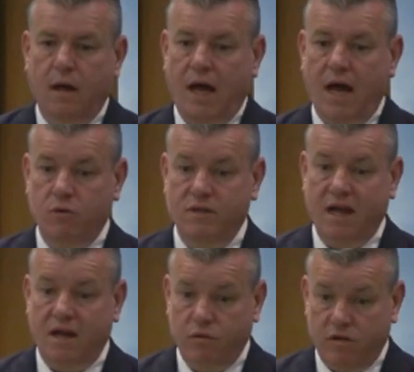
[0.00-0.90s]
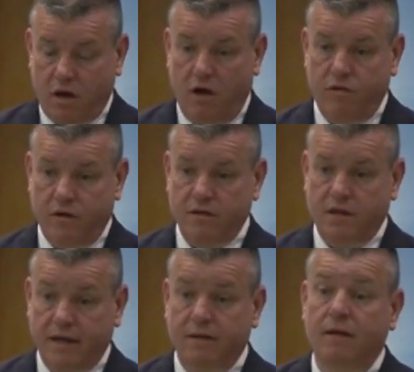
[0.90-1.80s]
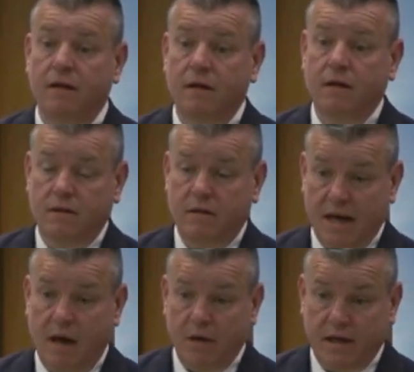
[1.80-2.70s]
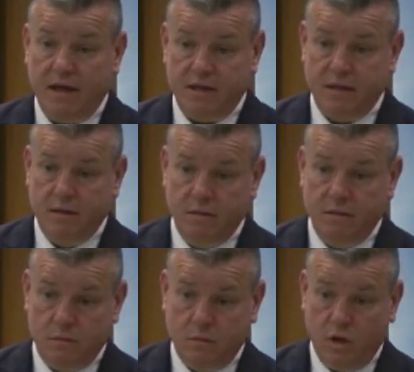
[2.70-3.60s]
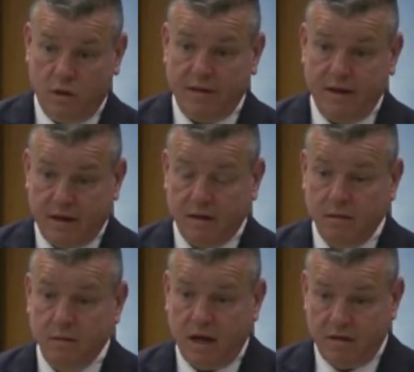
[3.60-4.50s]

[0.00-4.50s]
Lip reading: I was left with the confidence that that application will be taken.